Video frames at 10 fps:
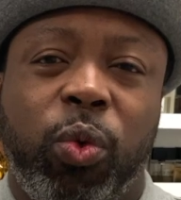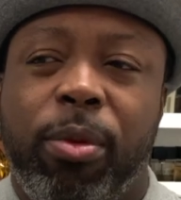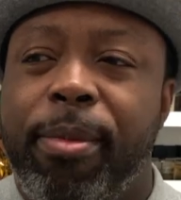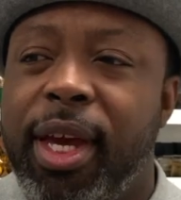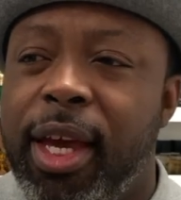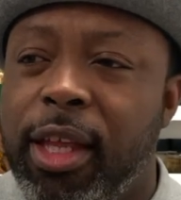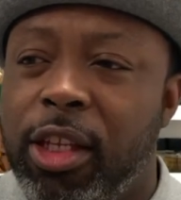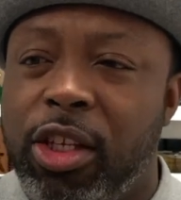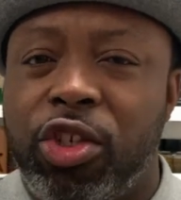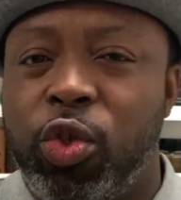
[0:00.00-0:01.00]
with being
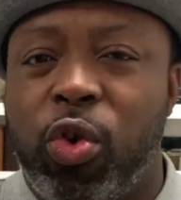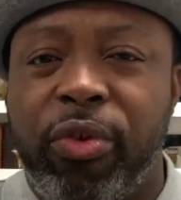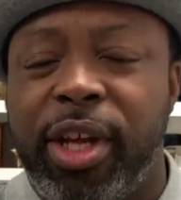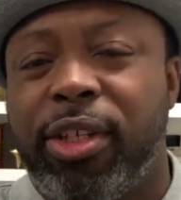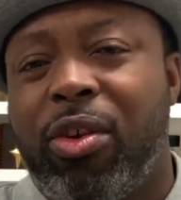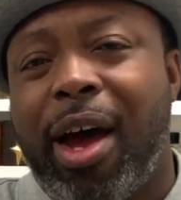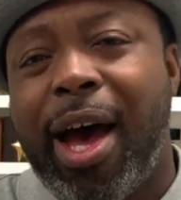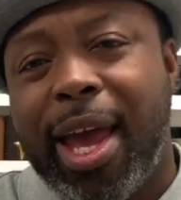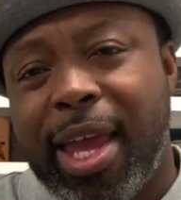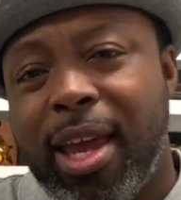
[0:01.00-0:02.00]
luxurious or
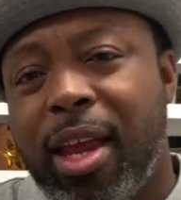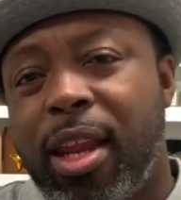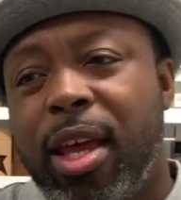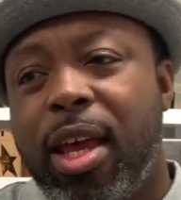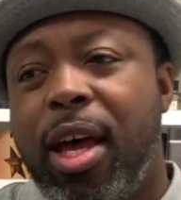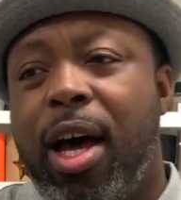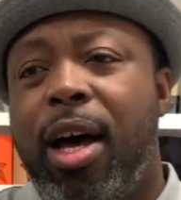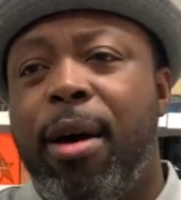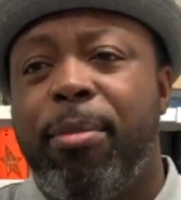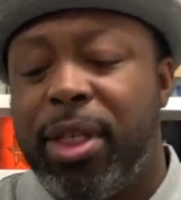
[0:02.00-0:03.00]
high-end,
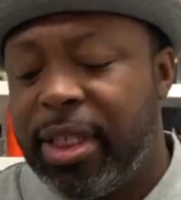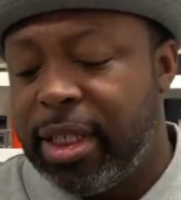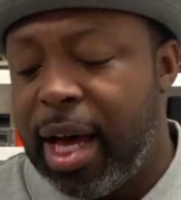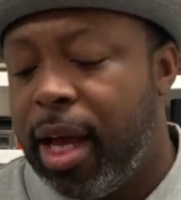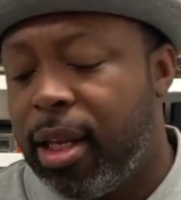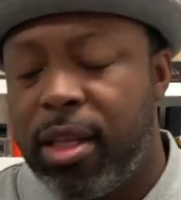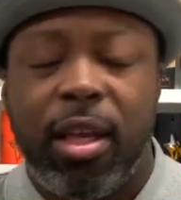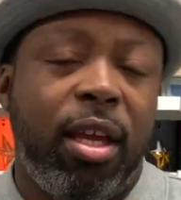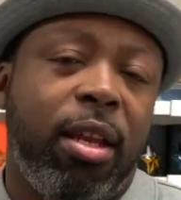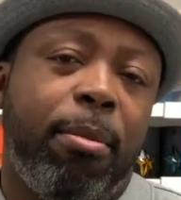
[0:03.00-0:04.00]
but solid
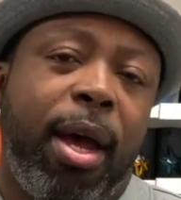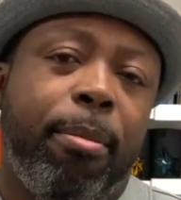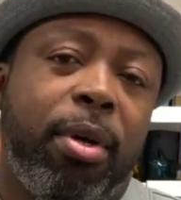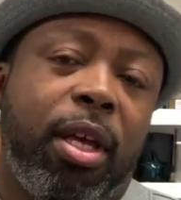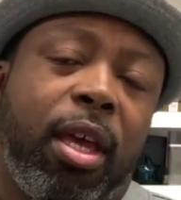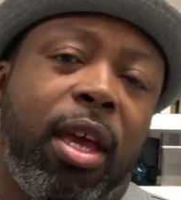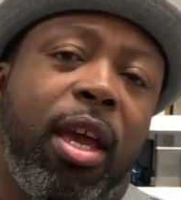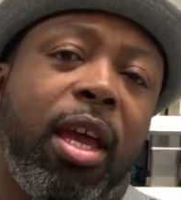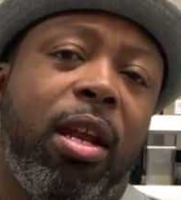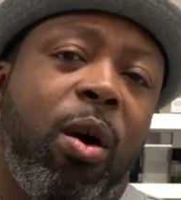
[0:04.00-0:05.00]
in my book
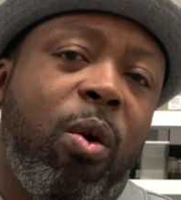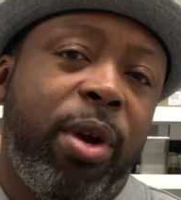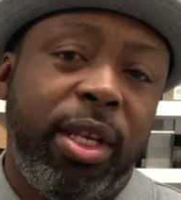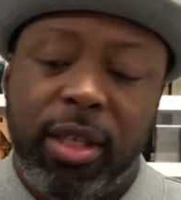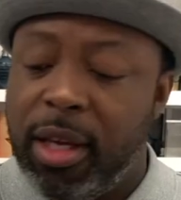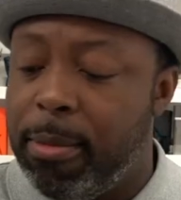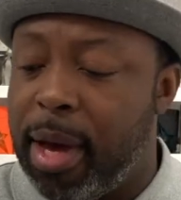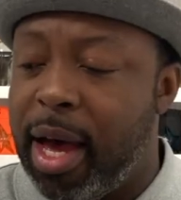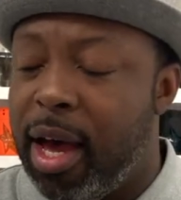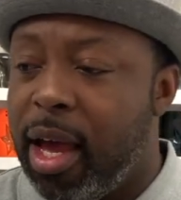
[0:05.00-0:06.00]
and always in
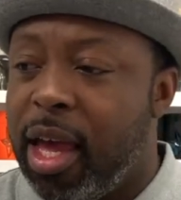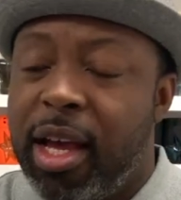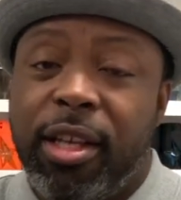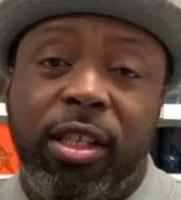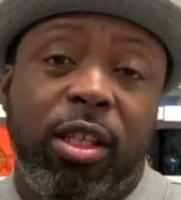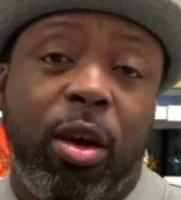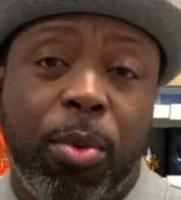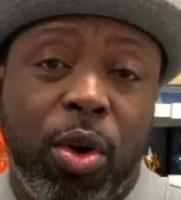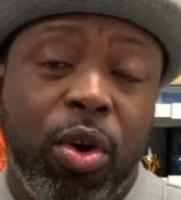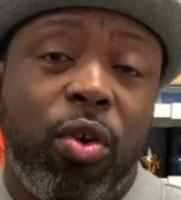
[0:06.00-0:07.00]
my
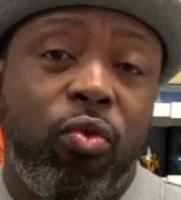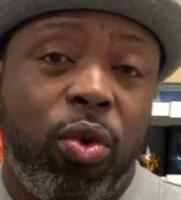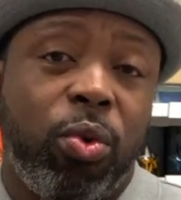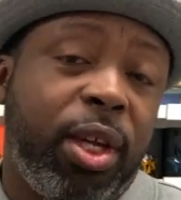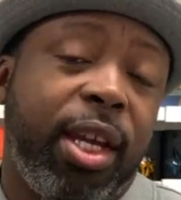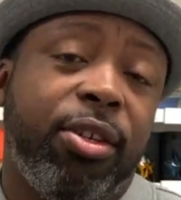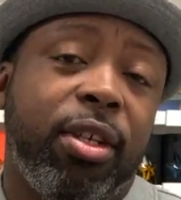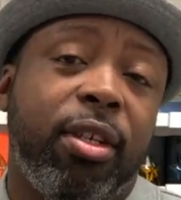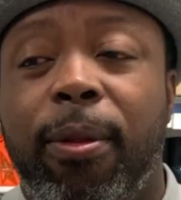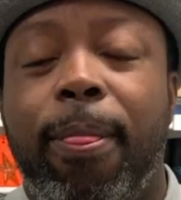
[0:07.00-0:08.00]
summer
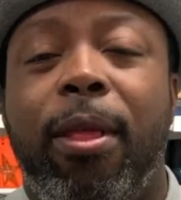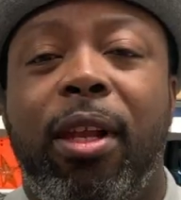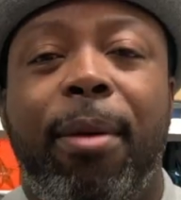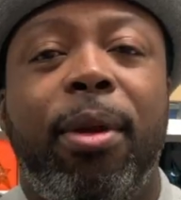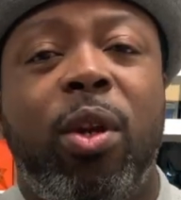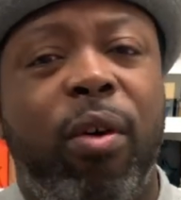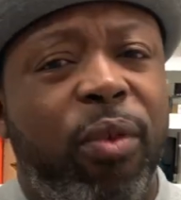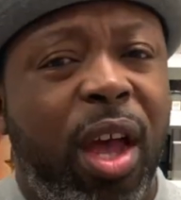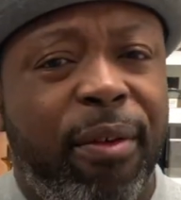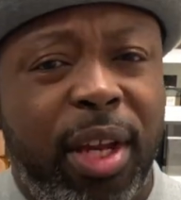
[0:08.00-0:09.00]
rotation. Let me know if
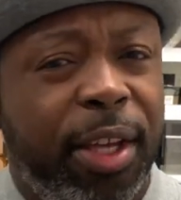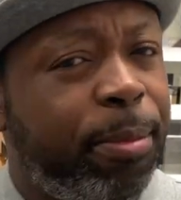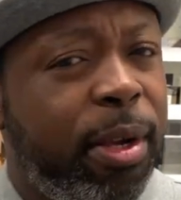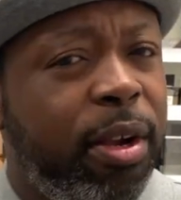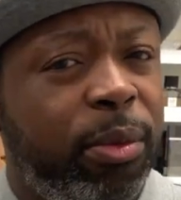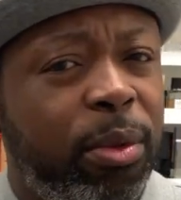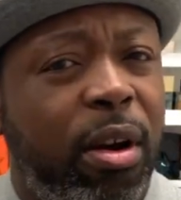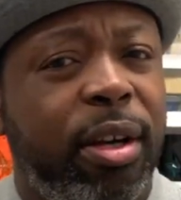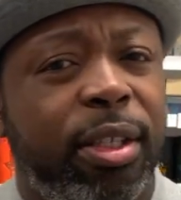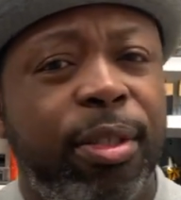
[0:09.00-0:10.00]
you have any experience with
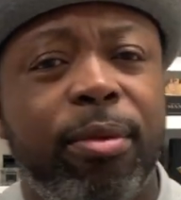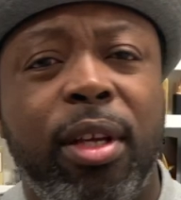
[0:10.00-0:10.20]
Artisan